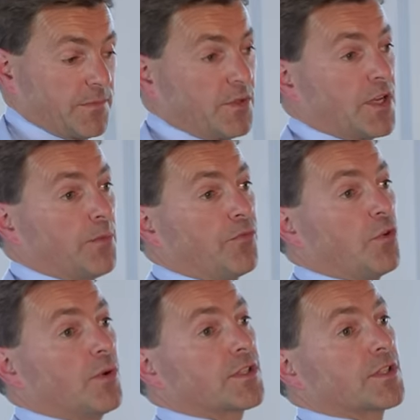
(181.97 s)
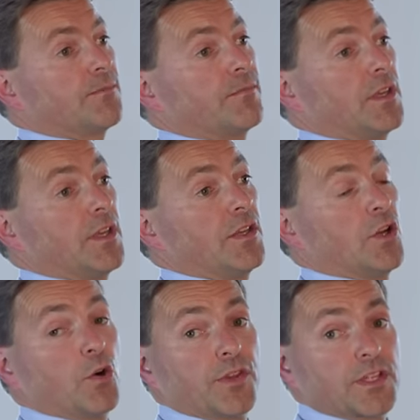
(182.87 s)
So you come forwards, you
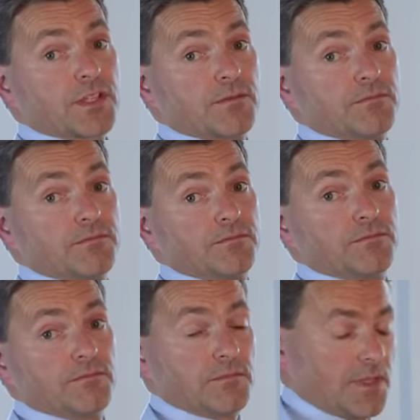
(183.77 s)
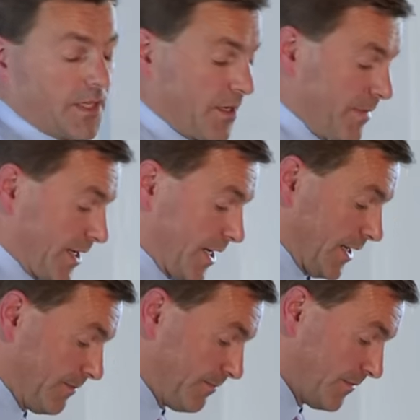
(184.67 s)
hold this, and come back again.